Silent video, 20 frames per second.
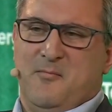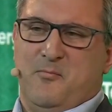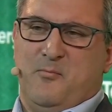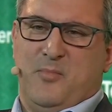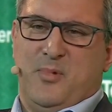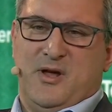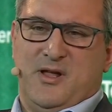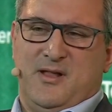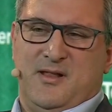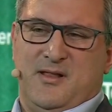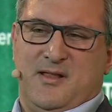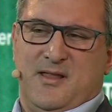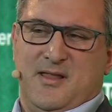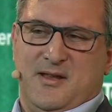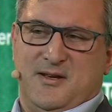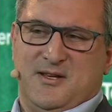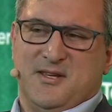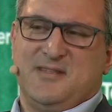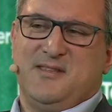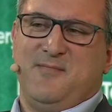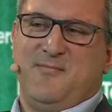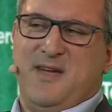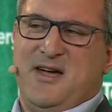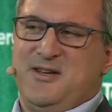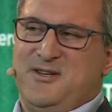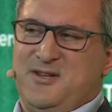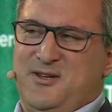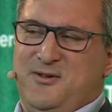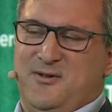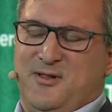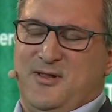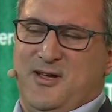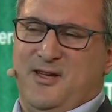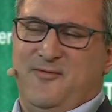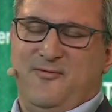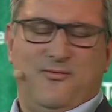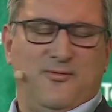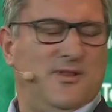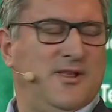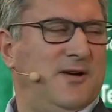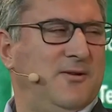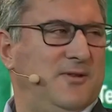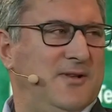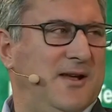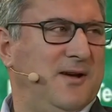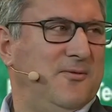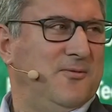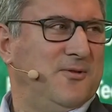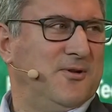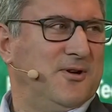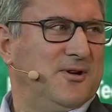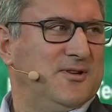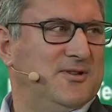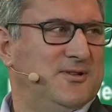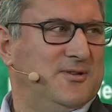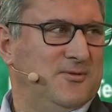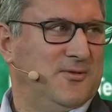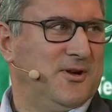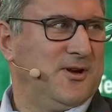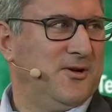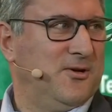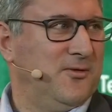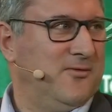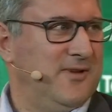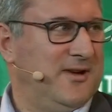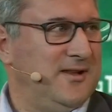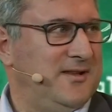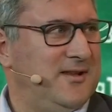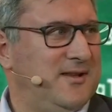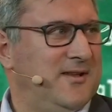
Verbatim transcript: But just imagine your life without networks during COVID.